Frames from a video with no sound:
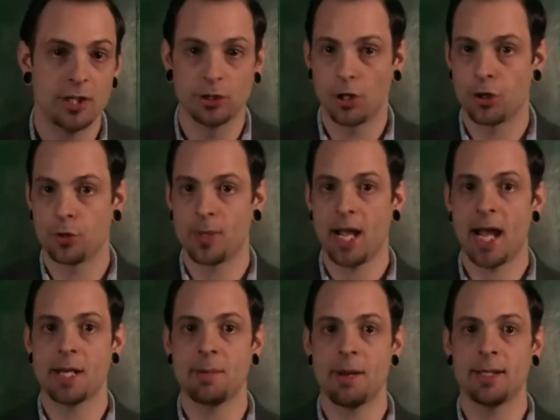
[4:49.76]
the
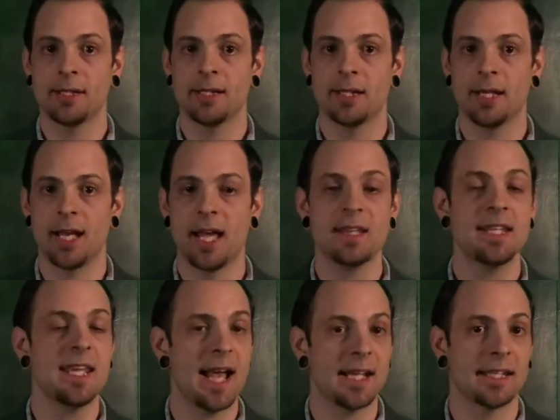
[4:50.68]
three-eyed man and
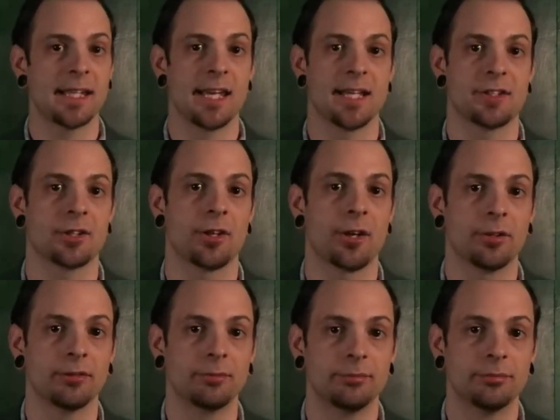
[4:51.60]
the alligator girl.
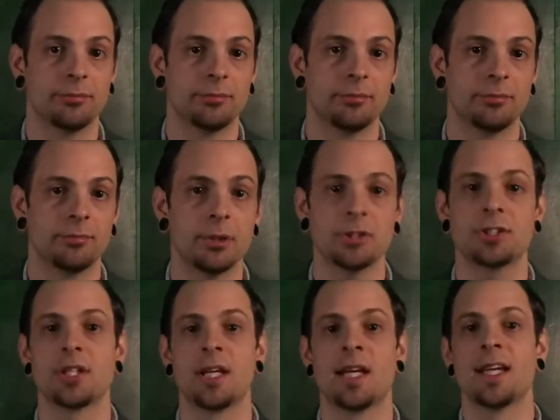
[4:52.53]

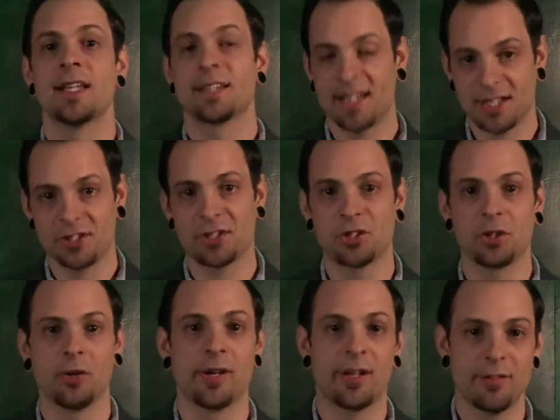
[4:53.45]
But that's a
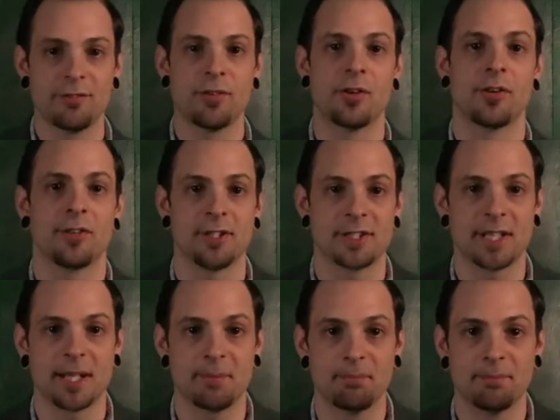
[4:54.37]
story for another
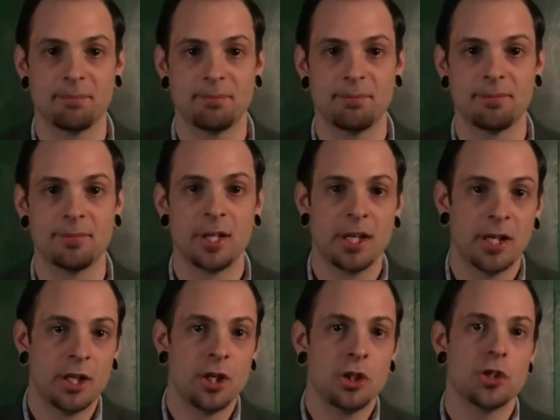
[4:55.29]
time.
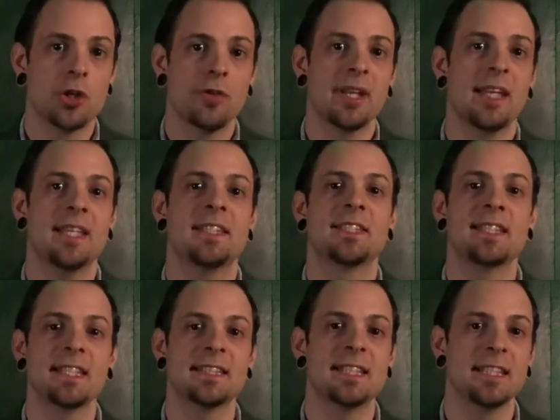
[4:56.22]
During his
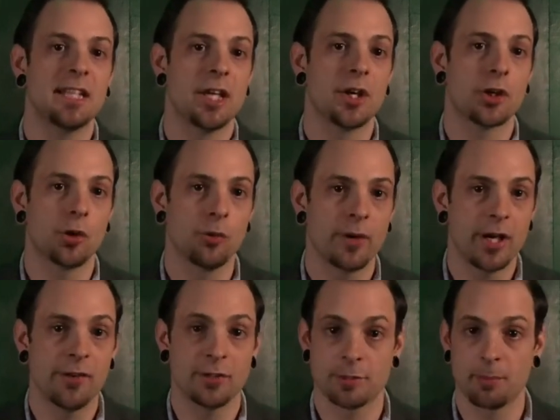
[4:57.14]
60-year
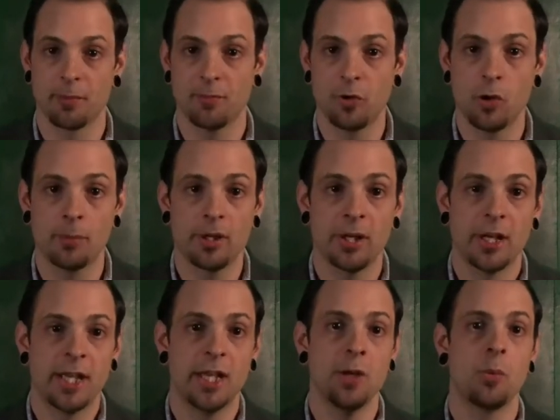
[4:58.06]
career as a performer,
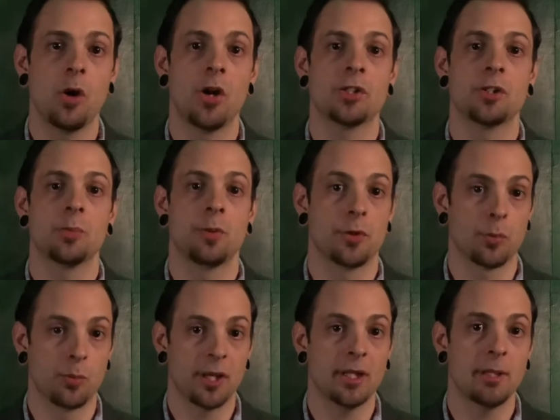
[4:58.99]
he worked with the
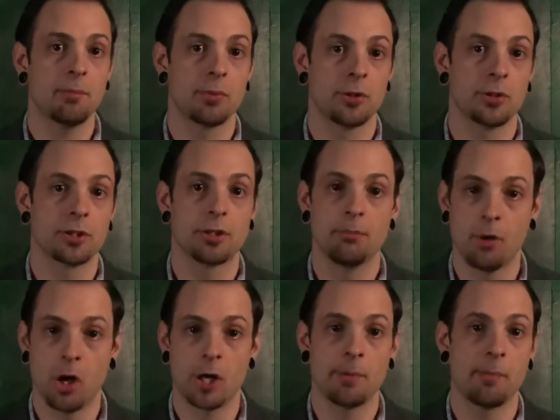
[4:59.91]
Ringling Brothers
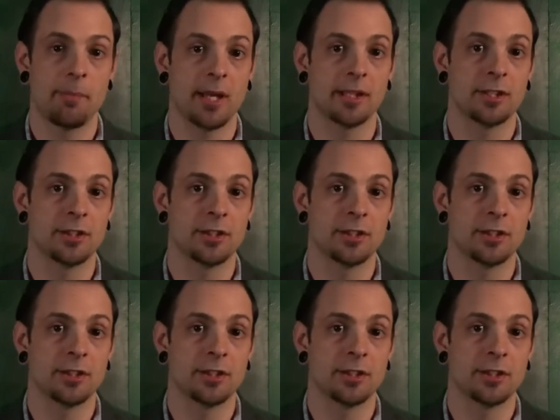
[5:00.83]
Barnum and Bailey